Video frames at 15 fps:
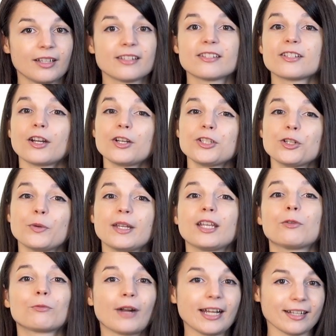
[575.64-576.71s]
Start doing it
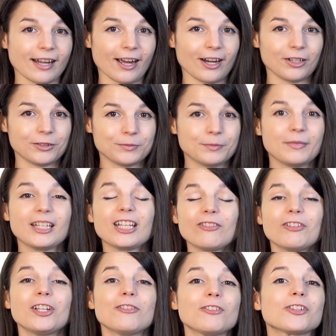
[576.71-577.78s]
right now,
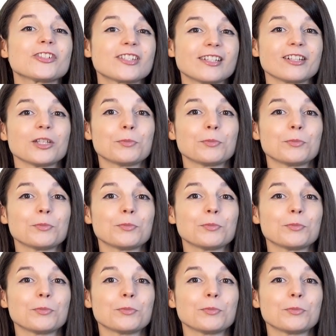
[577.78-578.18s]
even if you're still a